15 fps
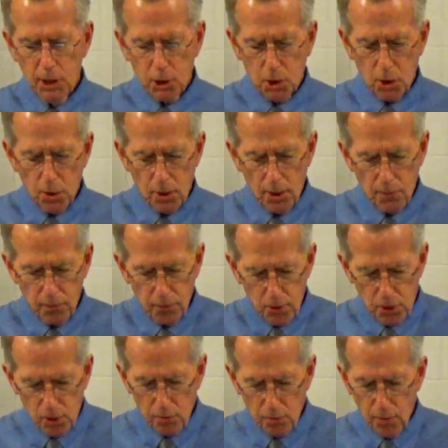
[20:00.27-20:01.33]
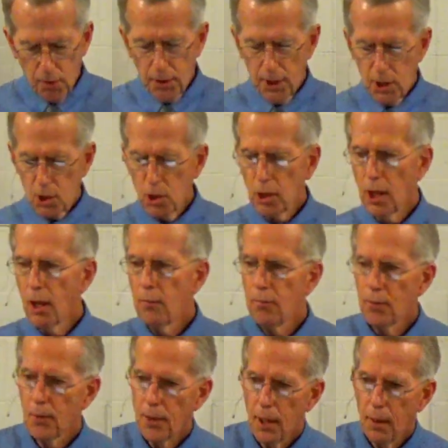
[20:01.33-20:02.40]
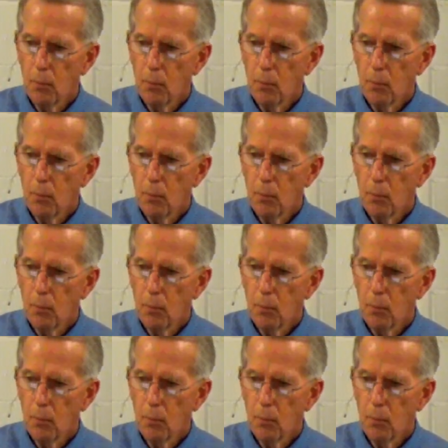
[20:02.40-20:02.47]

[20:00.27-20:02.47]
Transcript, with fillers: He assured them, first of all, that his love for